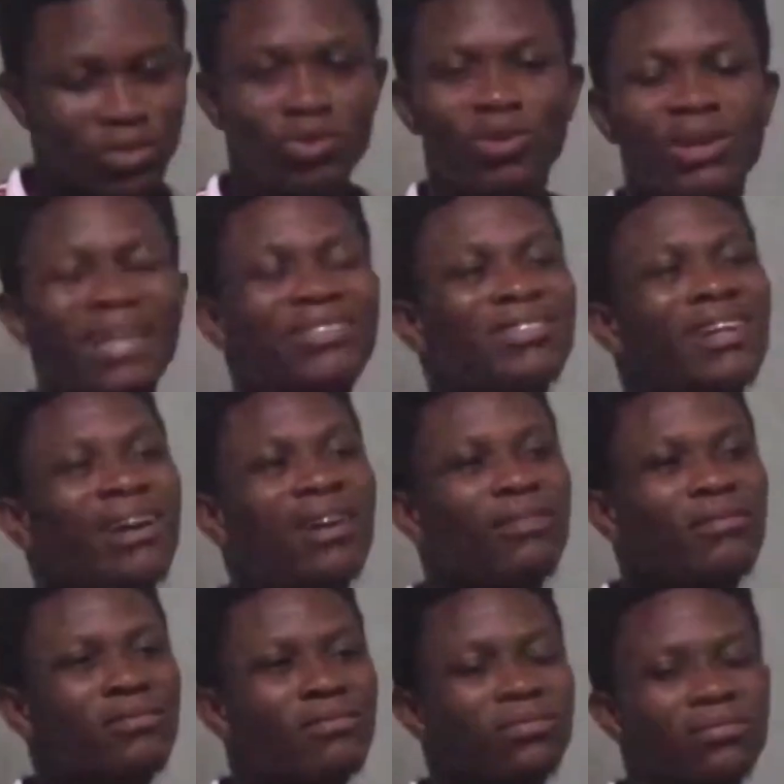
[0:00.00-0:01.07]
into
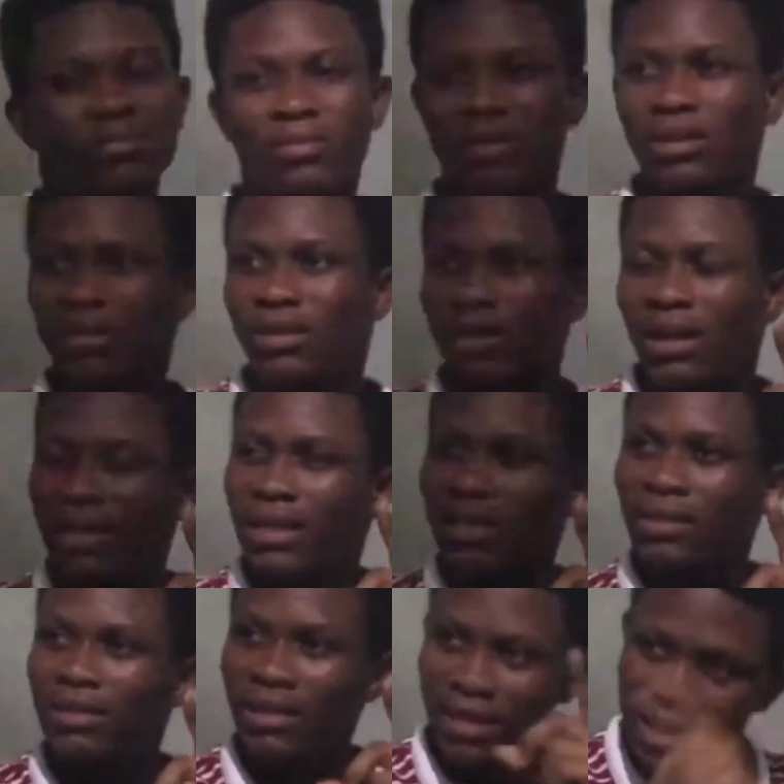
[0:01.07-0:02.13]
electrical,
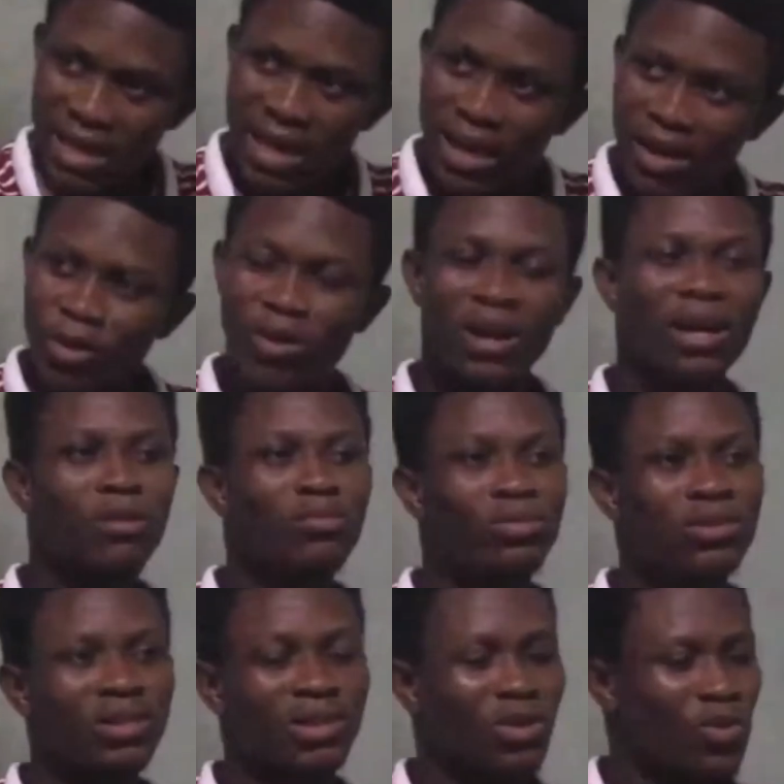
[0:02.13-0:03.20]
and then here on
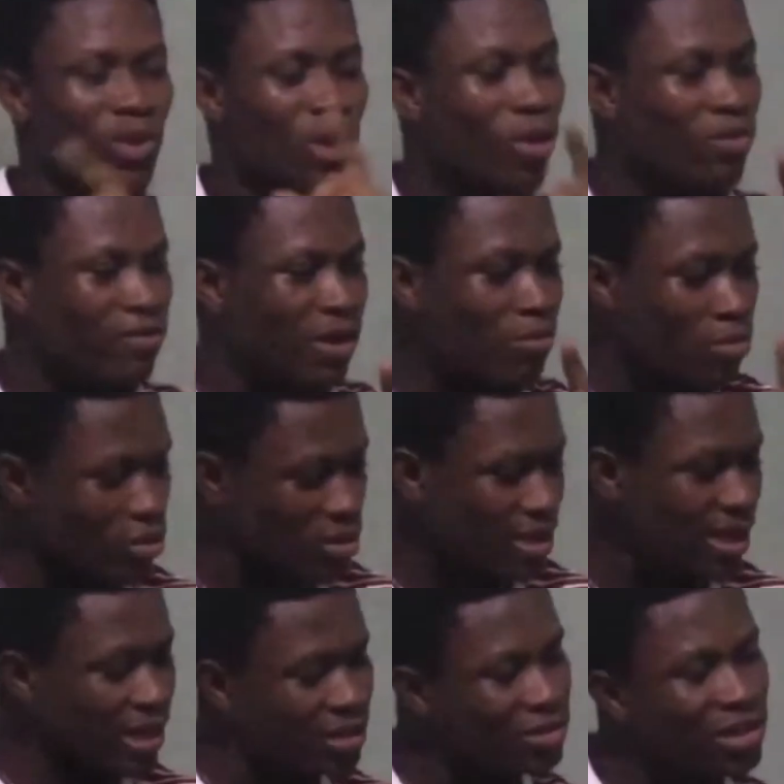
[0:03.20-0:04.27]
campus we offer
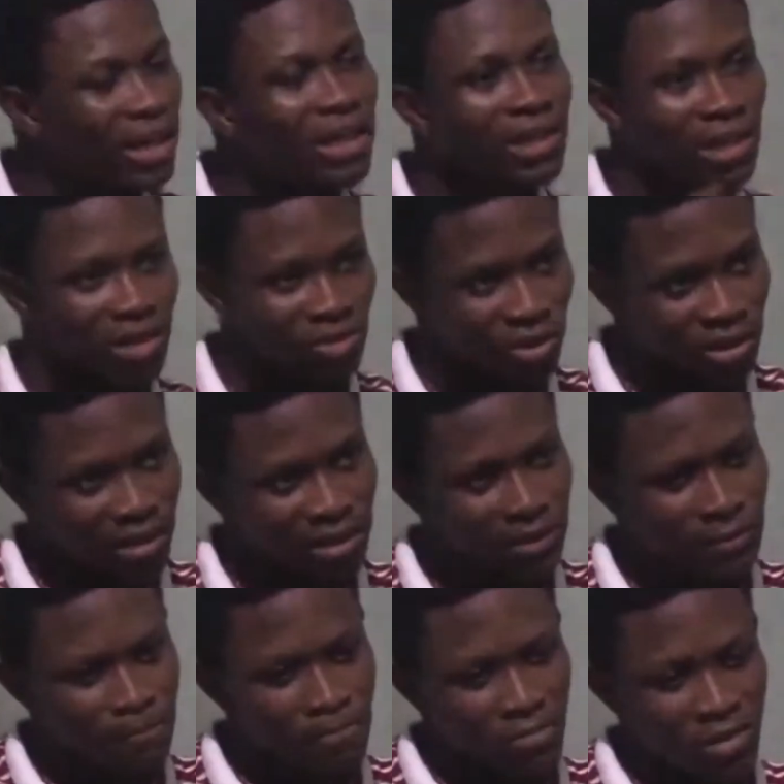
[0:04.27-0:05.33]
both electrical and
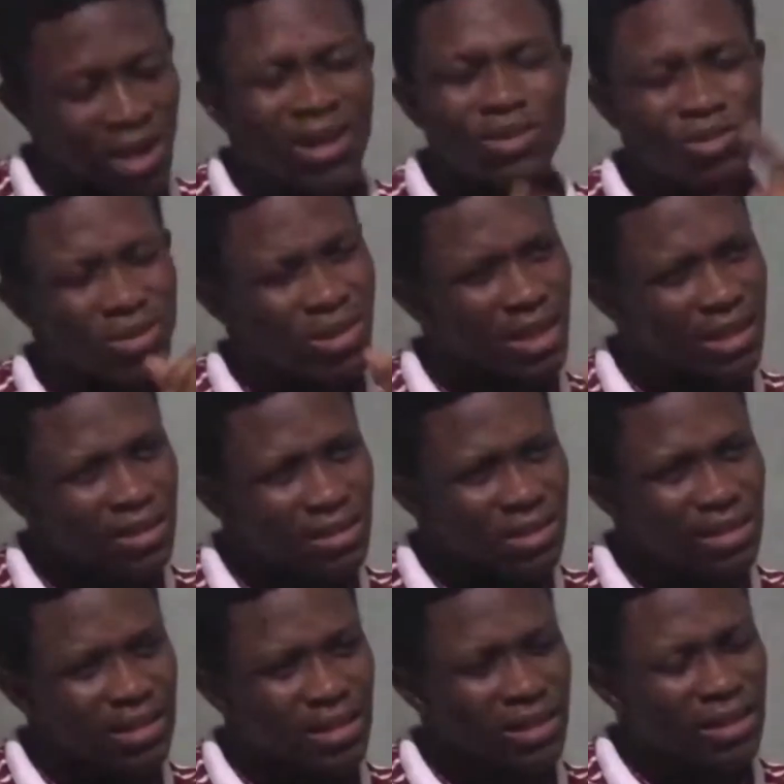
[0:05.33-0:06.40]
electronics. Do you
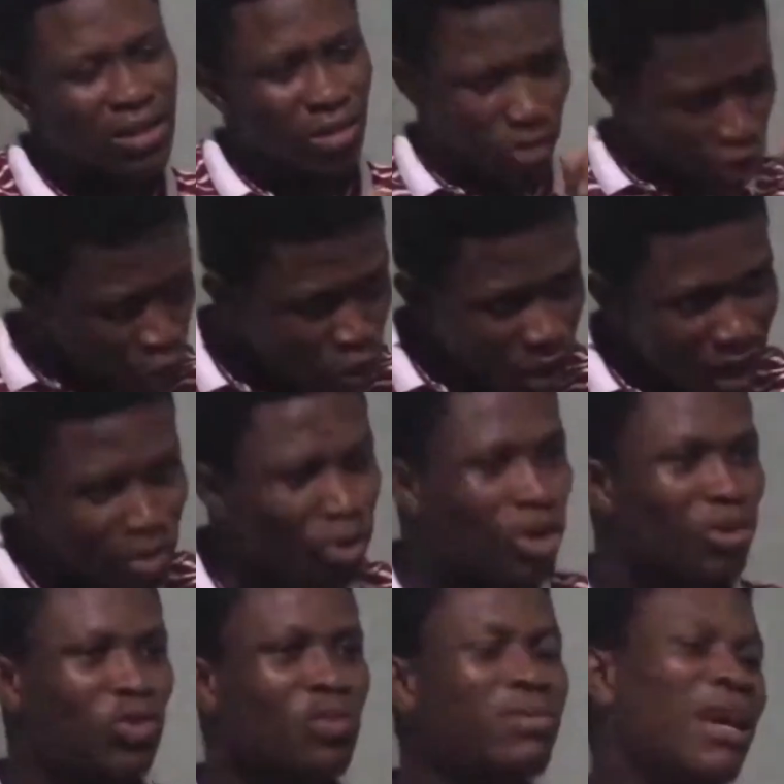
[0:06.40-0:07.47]
think
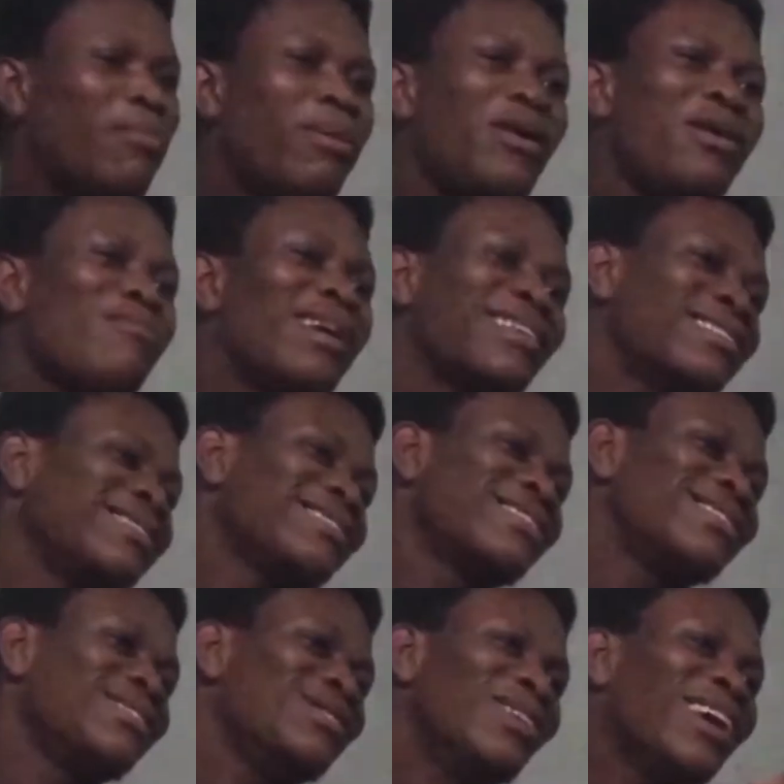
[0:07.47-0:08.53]
I know you to be a power
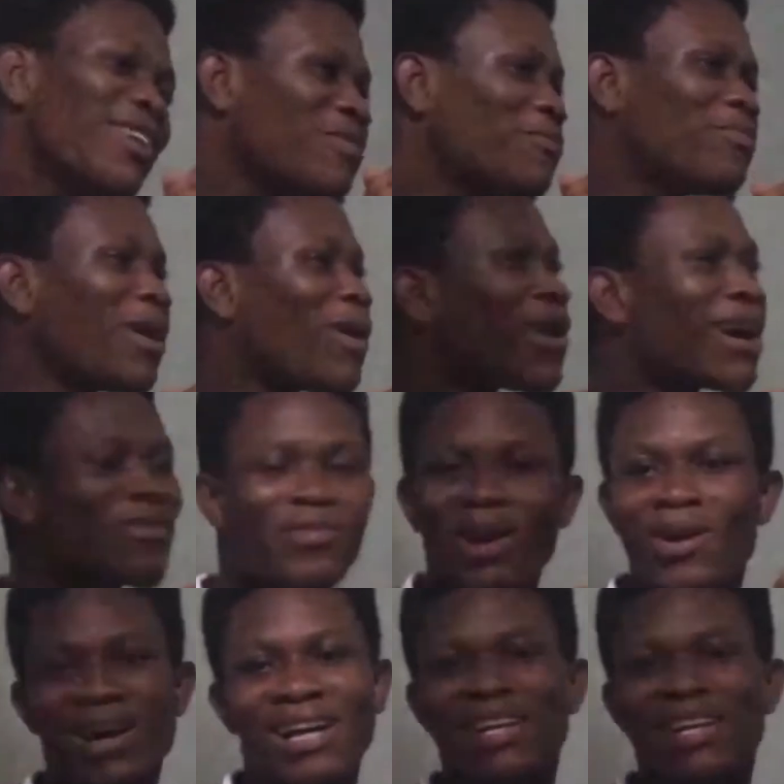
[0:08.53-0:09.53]
man? You love power.